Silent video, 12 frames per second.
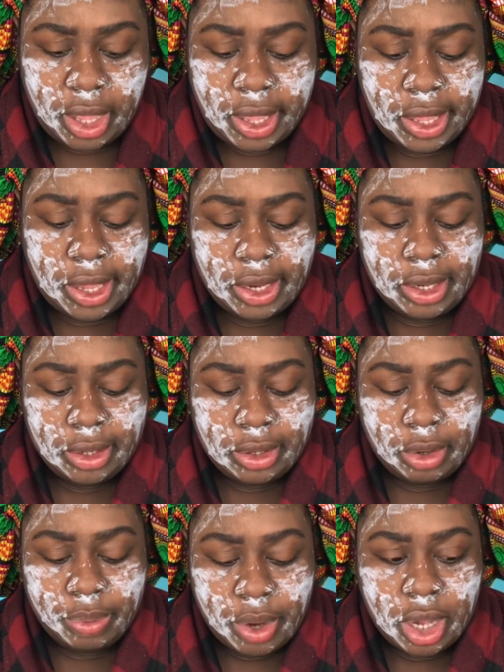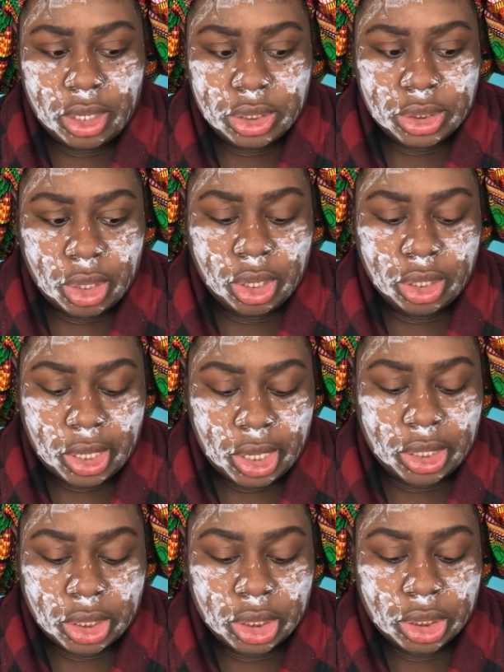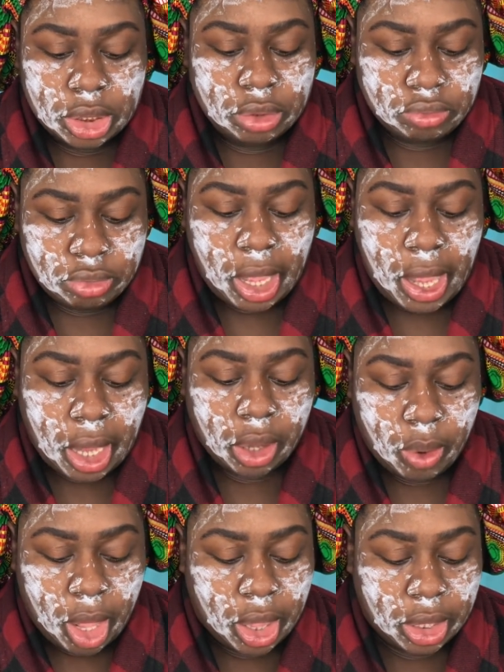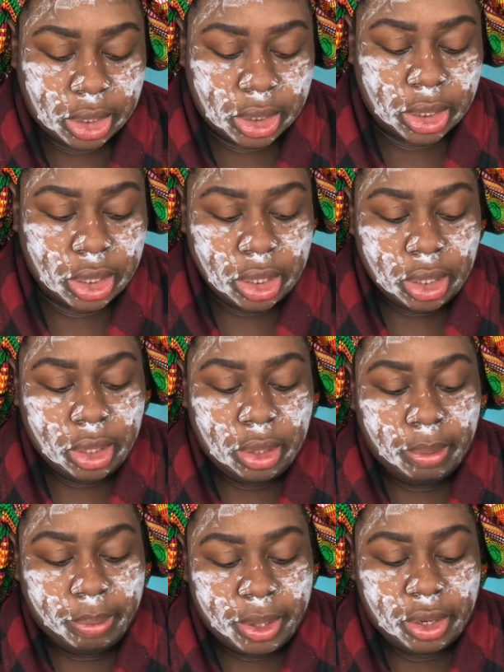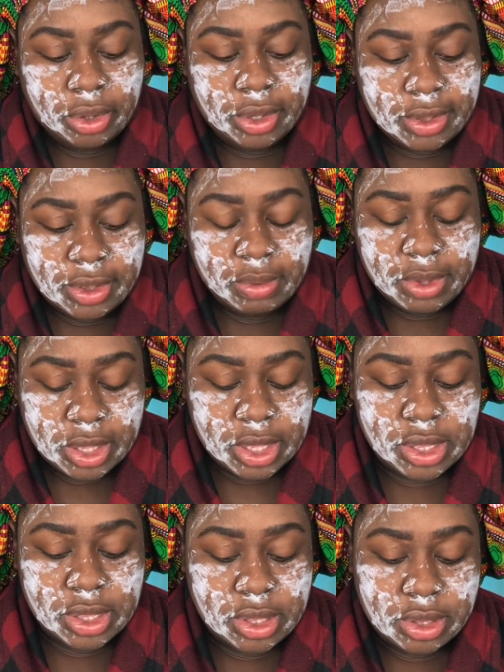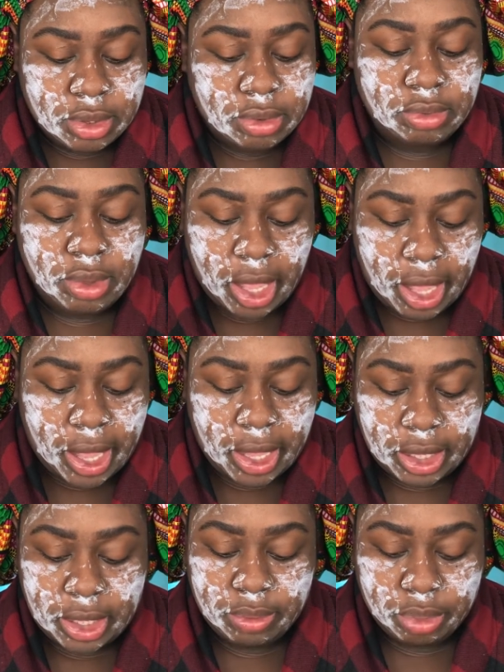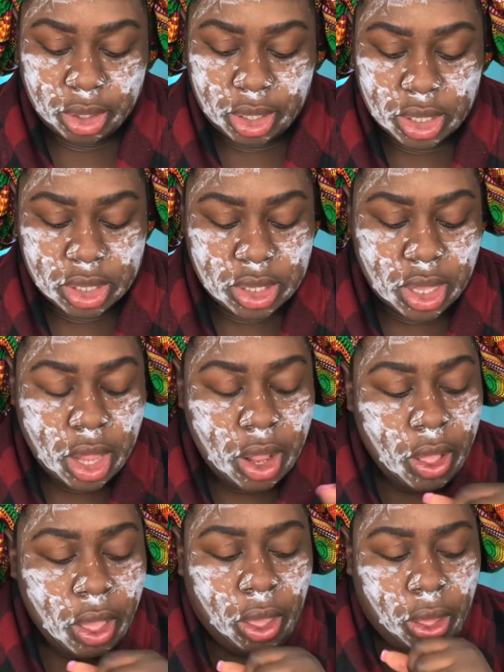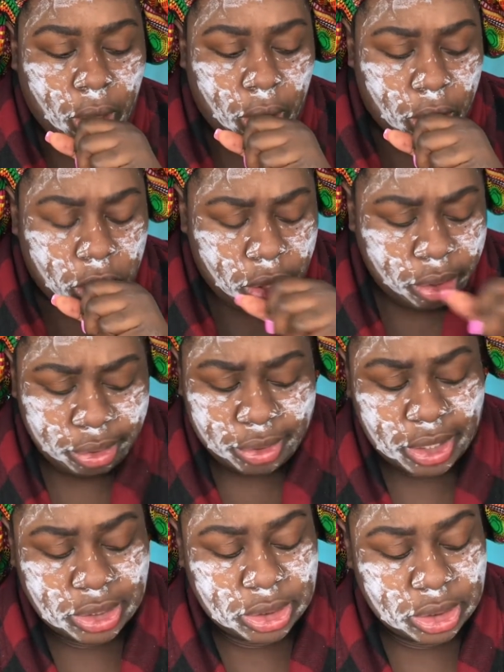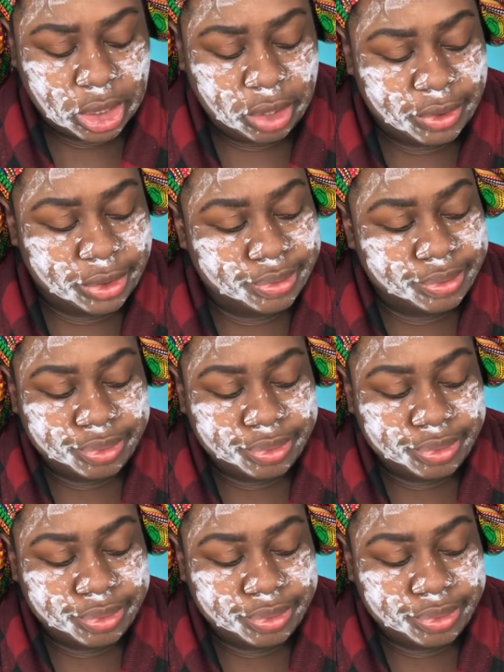and their products are, like, high quality, better than some of these high-end brands. I just love it.